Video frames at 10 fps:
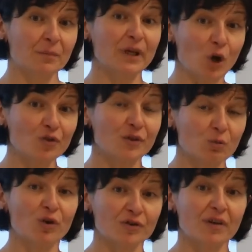because it
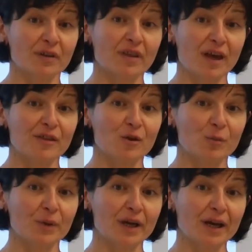was the
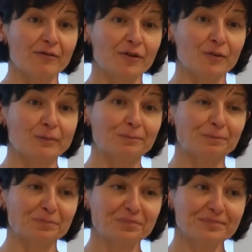ethical behavior.
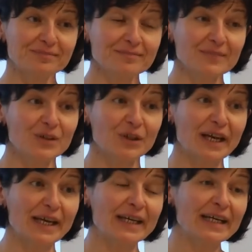
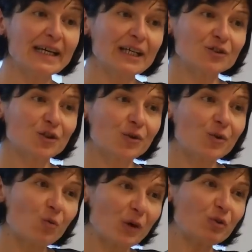Okay, so
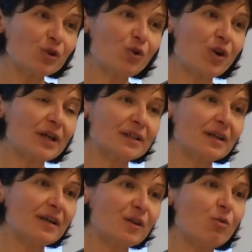when we look
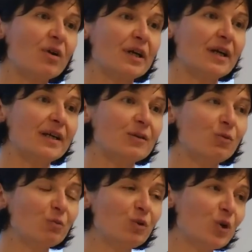at the
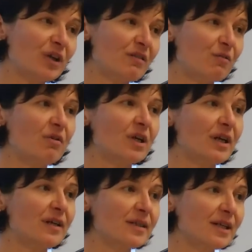
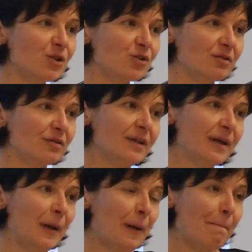organization,
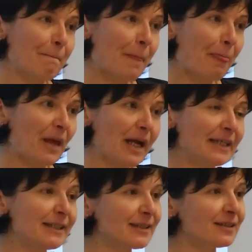
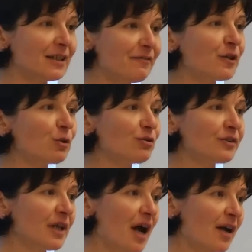it is a
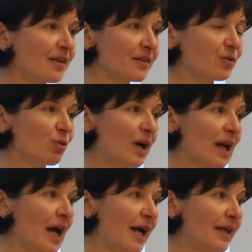difficult task to
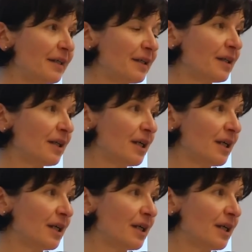align